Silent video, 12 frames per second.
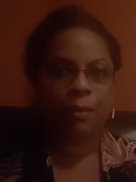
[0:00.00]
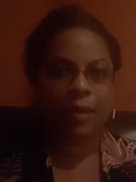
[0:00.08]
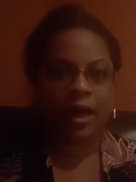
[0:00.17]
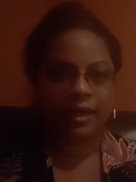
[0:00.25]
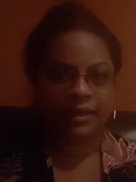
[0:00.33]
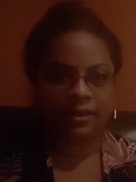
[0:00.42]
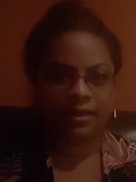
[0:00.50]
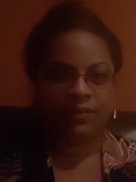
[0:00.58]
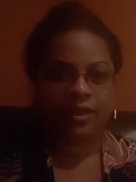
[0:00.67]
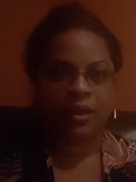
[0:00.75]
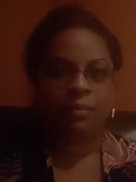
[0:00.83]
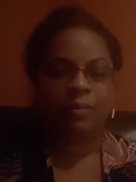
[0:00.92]
by
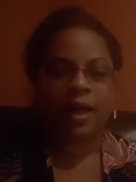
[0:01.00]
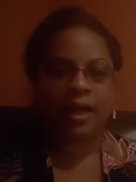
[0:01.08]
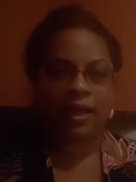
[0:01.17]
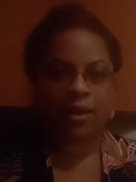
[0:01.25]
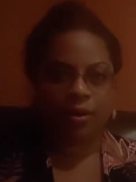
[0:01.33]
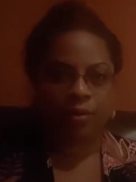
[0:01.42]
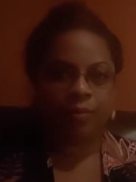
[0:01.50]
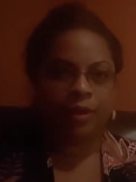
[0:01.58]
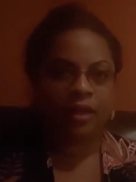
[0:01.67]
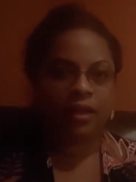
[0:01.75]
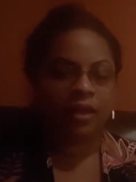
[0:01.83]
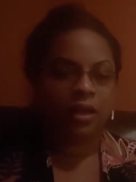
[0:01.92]
giving, by
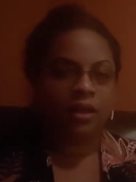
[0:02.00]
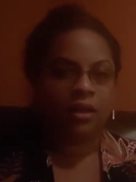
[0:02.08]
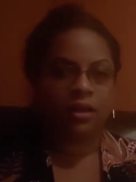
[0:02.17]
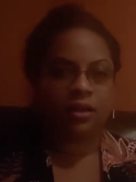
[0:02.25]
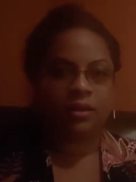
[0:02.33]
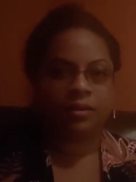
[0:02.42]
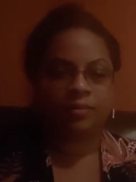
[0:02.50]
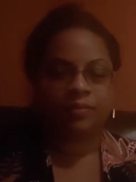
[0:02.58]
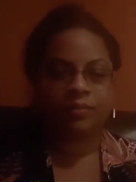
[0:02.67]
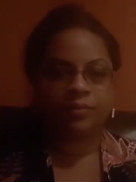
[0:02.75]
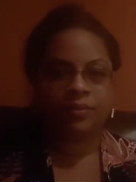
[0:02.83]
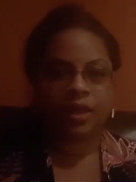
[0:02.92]
helping,
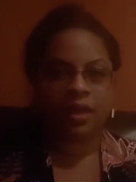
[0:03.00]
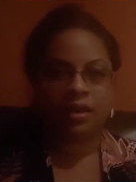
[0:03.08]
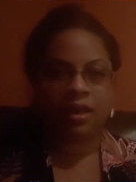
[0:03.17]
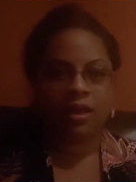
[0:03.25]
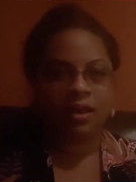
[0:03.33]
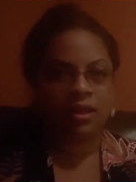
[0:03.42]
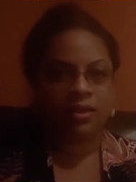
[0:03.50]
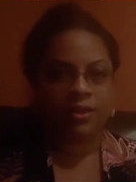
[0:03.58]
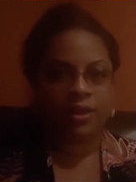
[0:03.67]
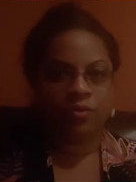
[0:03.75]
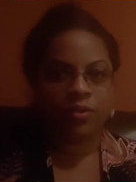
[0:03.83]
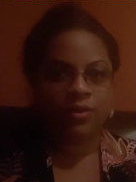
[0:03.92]
um, any
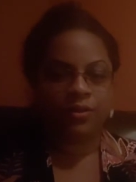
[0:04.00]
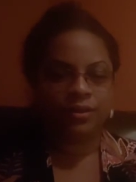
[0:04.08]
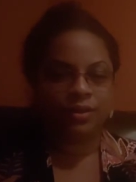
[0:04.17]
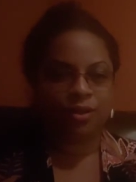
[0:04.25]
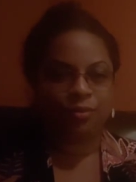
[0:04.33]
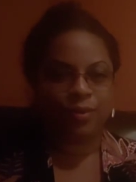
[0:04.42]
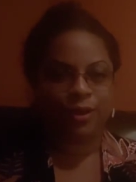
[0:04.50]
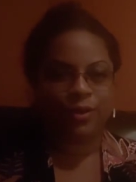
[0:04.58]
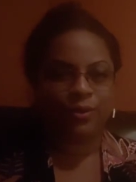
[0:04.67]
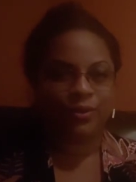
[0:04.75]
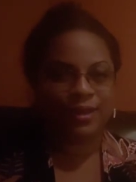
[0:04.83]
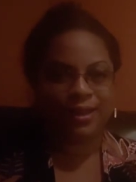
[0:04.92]
anything. Whether it's helping an
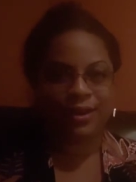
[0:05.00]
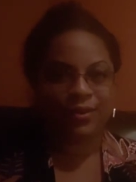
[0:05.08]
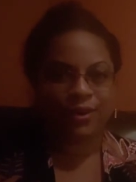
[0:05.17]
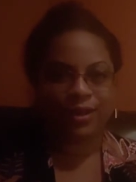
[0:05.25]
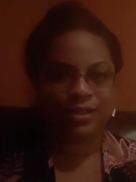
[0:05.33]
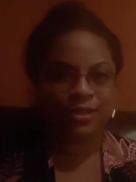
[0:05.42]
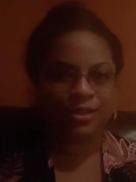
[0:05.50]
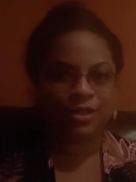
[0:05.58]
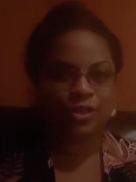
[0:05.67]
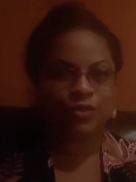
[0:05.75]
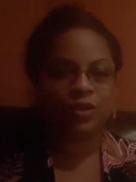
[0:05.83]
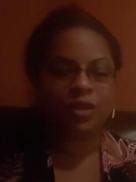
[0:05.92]
old lady cross the
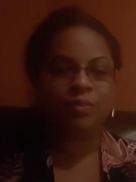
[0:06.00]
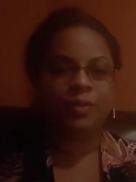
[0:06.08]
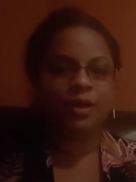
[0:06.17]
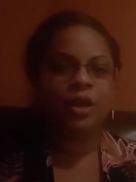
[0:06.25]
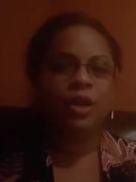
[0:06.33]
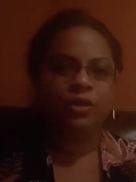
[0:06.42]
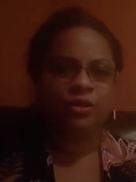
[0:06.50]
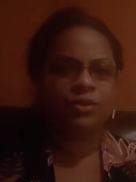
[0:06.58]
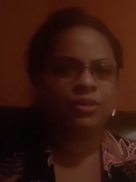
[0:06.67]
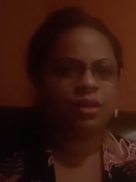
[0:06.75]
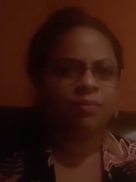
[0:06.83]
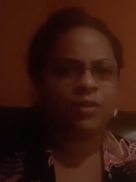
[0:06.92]
street, but do
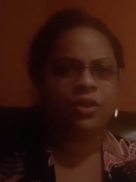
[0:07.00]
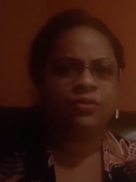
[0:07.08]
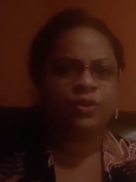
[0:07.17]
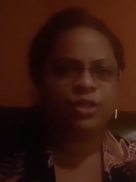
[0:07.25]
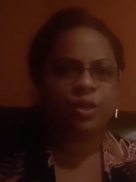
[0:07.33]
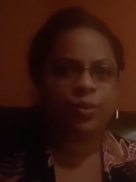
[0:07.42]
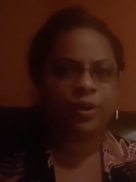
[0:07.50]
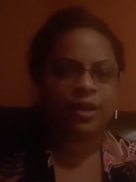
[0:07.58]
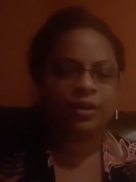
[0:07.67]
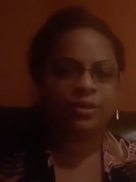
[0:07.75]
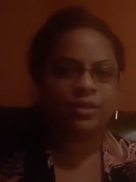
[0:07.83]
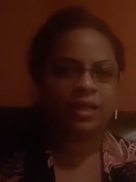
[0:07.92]
something for someone
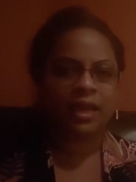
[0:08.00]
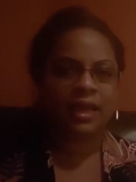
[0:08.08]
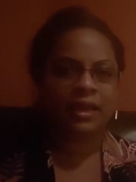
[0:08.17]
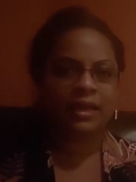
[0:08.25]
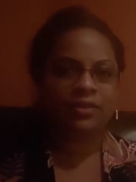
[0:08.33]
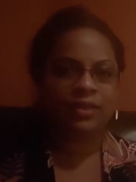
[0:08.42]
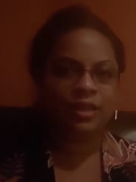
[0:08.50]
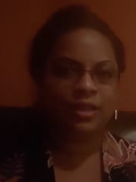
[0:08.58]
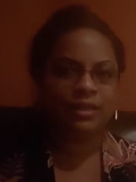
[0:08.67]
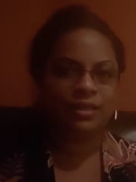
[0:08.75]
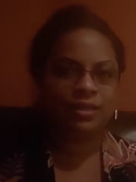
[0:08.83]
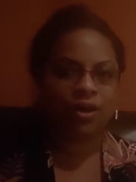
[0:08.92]
else. And
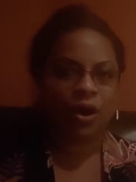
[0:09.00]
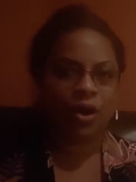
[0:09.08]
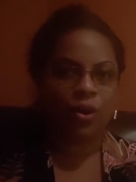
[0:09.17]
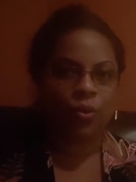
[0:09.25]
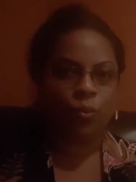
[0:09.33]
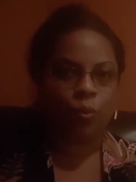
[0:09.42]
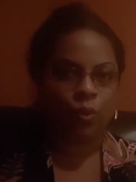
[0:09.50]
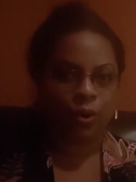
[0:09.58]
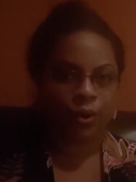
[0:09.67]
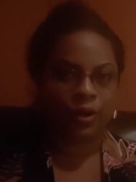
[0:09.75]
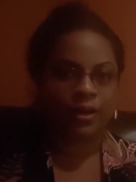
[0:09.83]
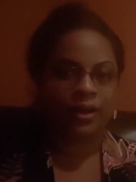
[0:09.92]
these
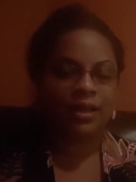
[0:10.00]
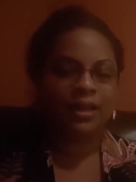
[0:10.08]
work